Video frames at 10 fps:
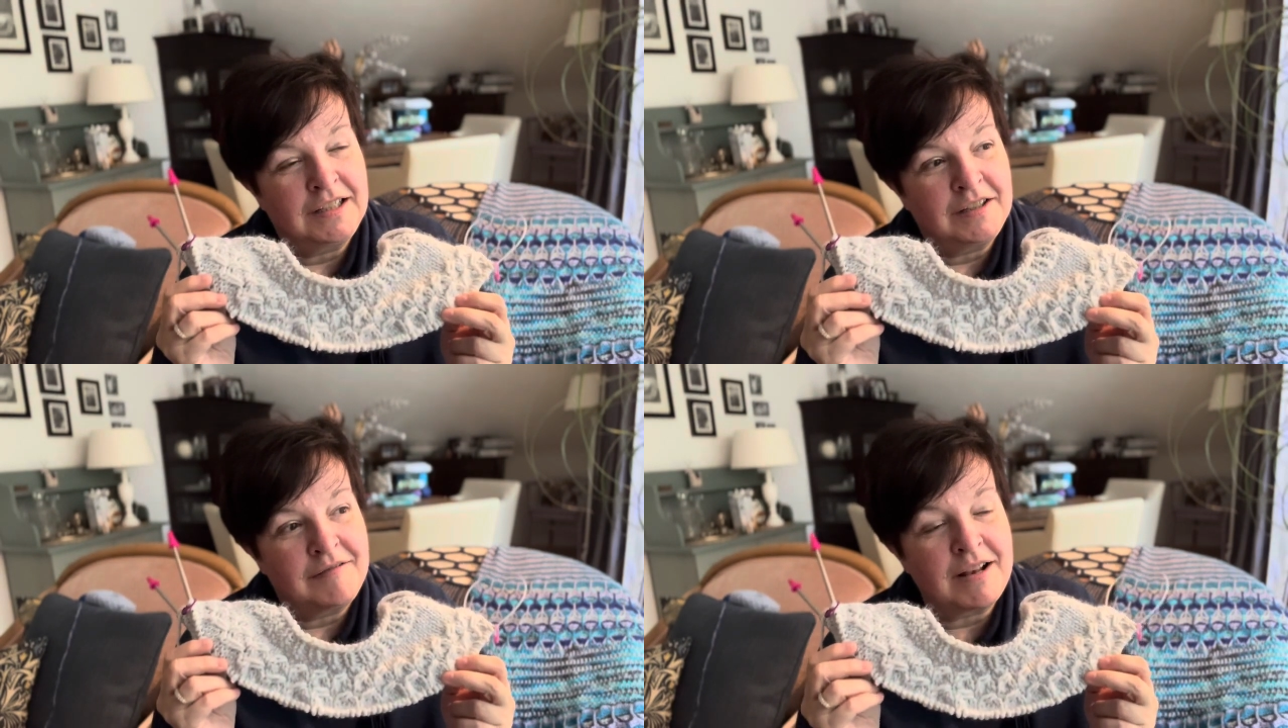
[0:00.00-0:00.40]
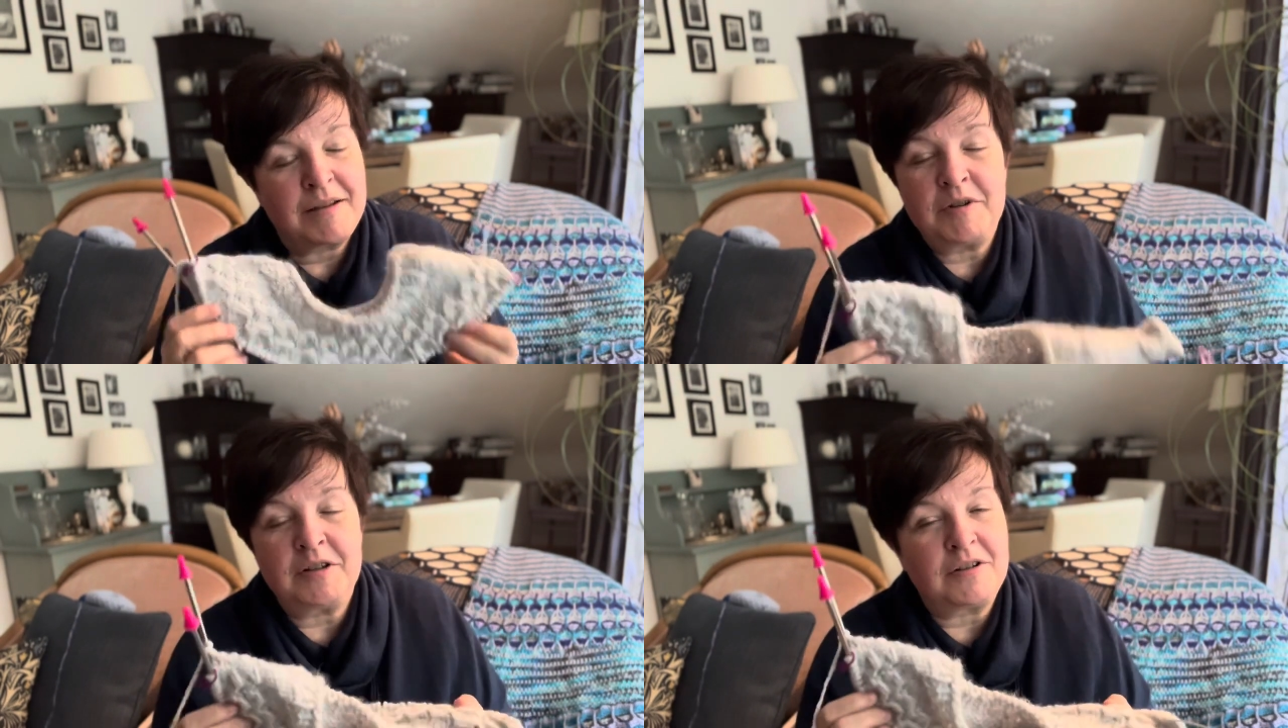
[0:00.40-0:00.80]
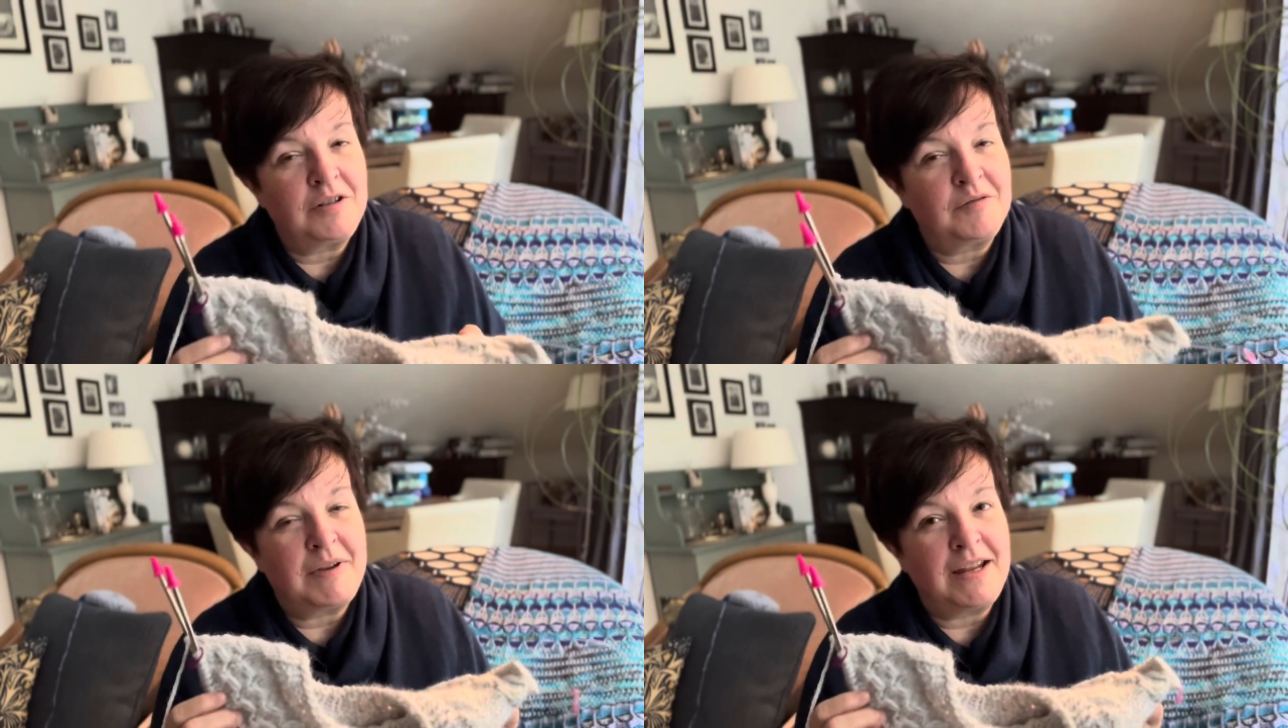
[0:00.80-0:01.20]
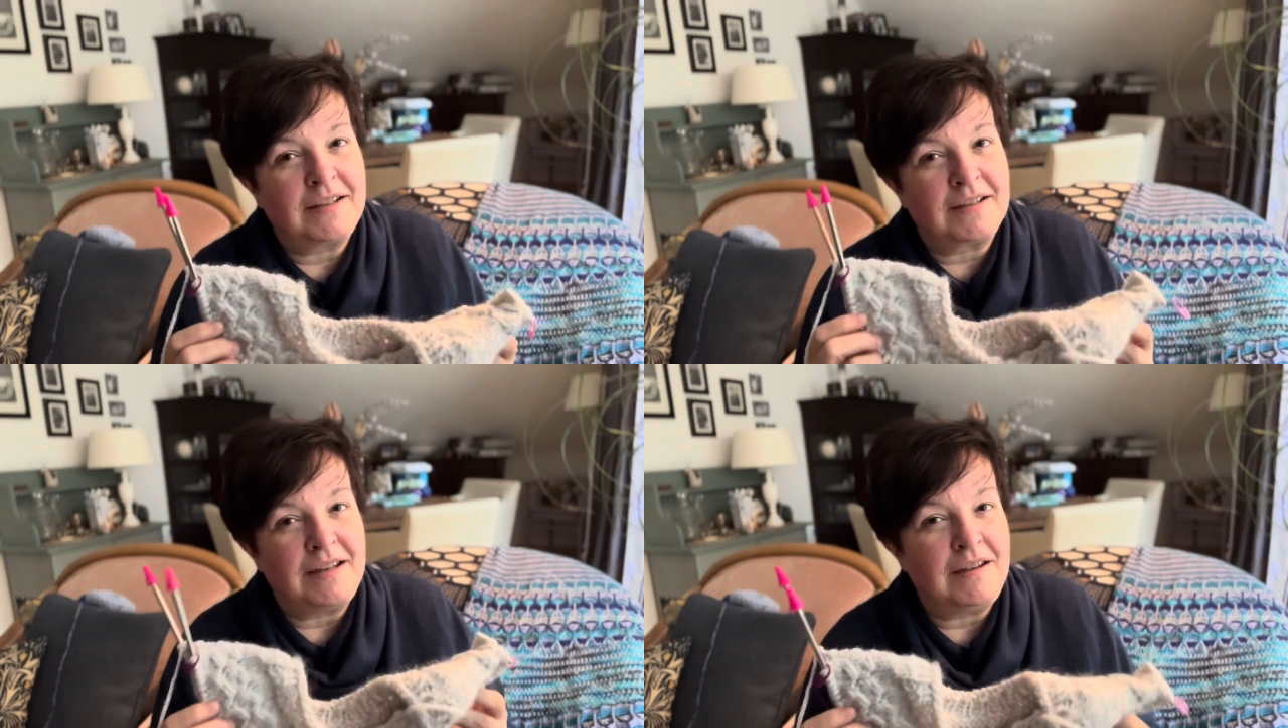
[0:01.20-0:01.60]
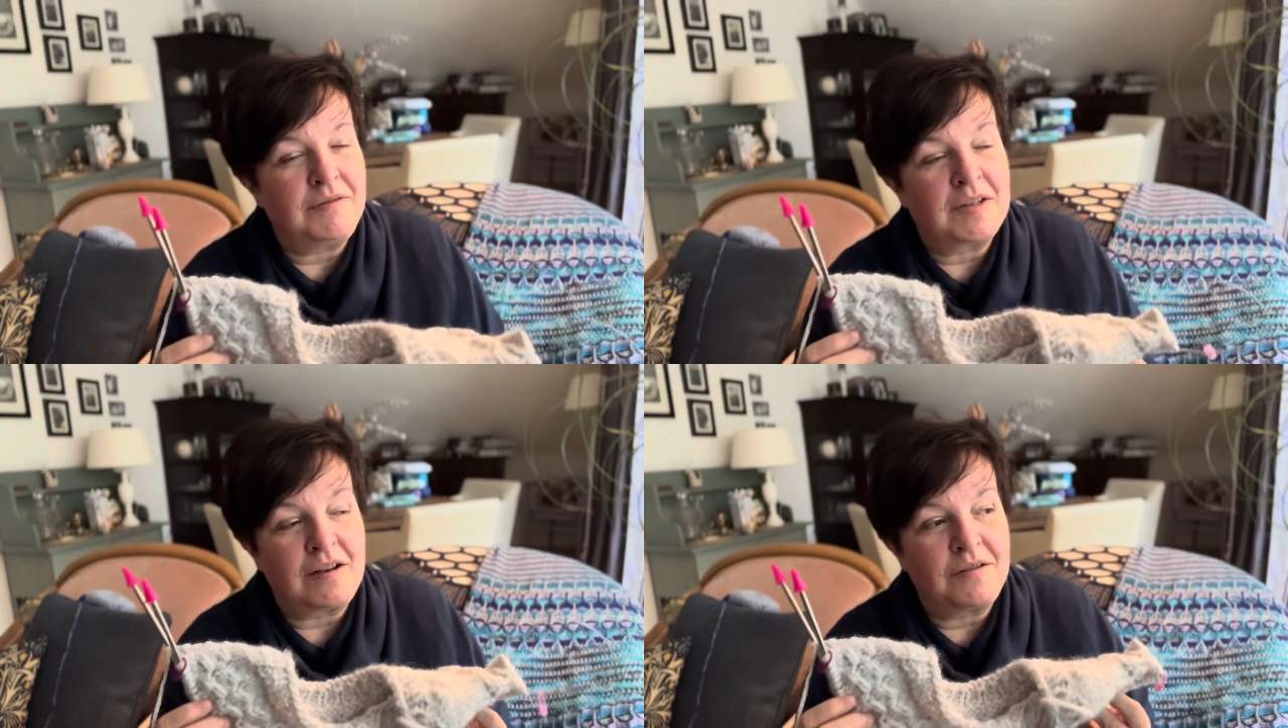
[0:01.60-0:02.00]
well, I'm not going to make
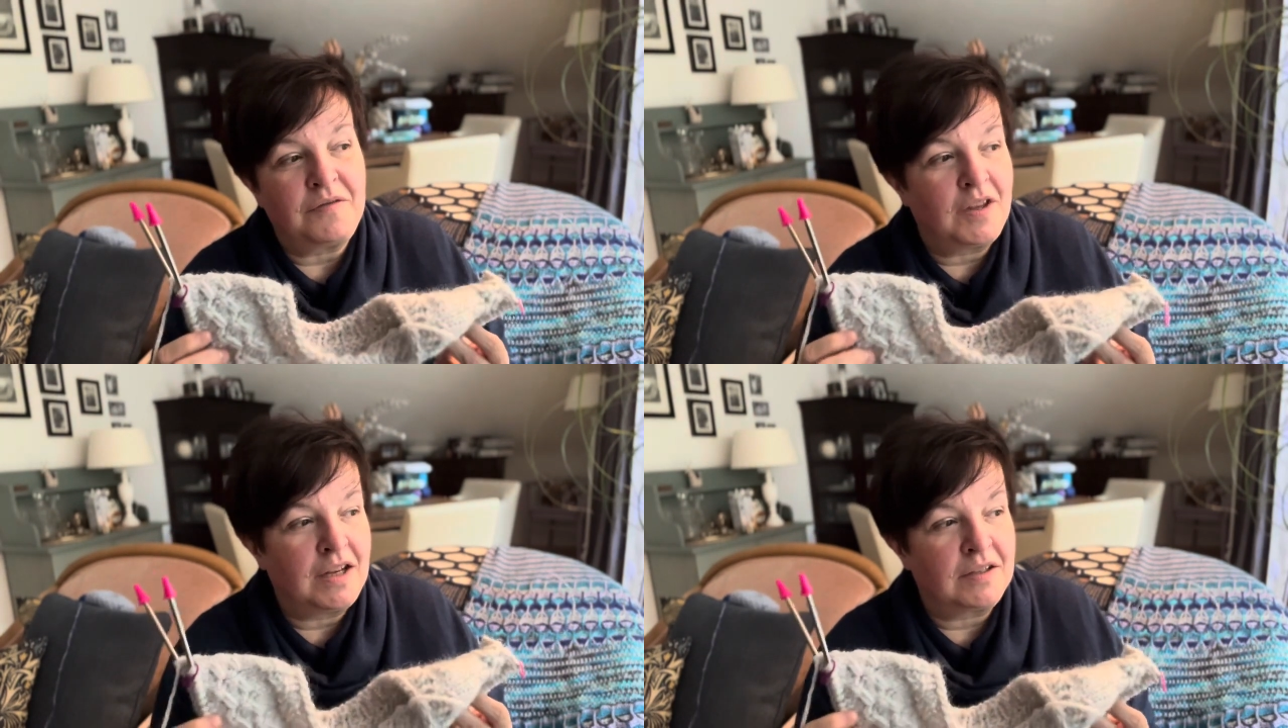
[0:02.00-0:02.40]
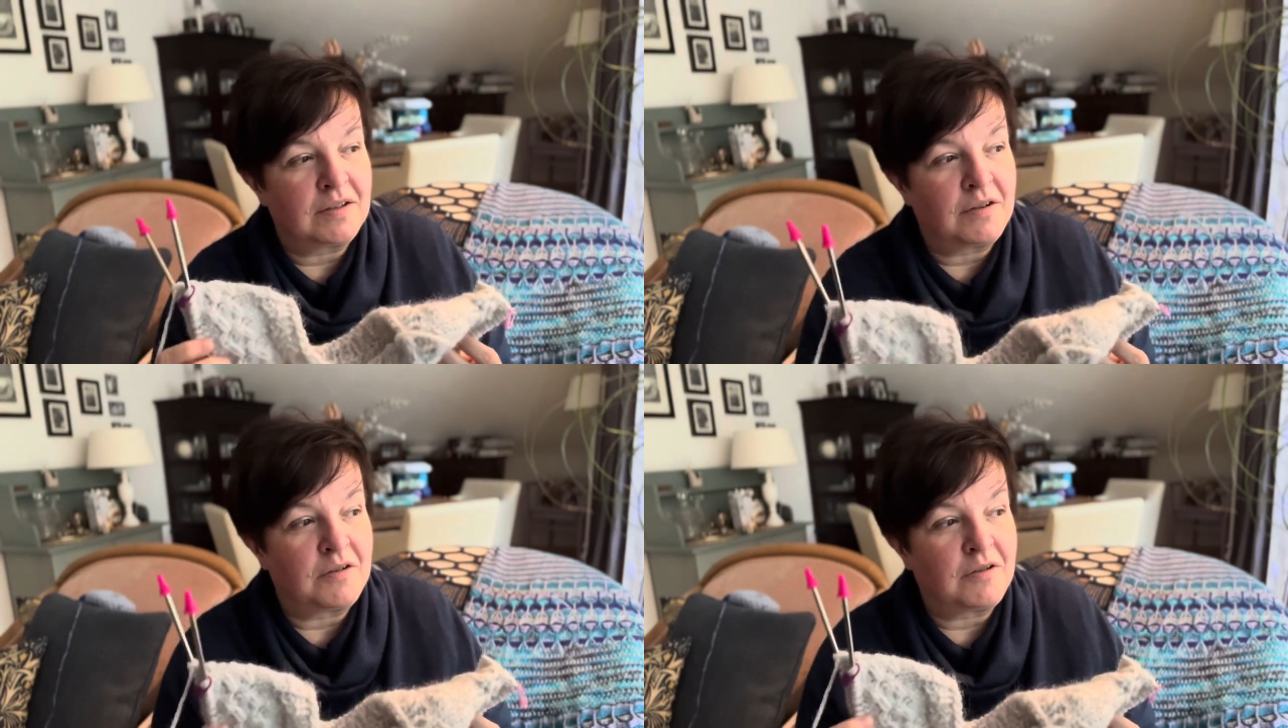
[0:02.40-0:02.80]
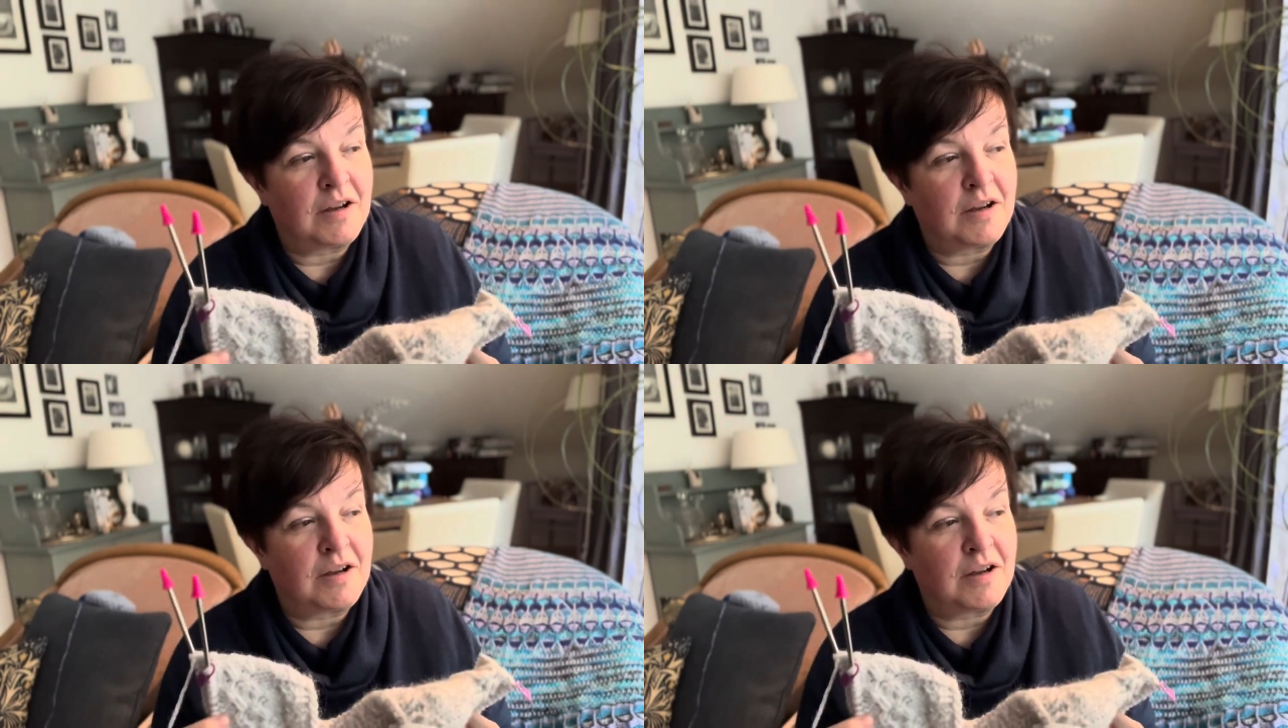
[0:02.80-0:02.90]
sleeves, I don't think so.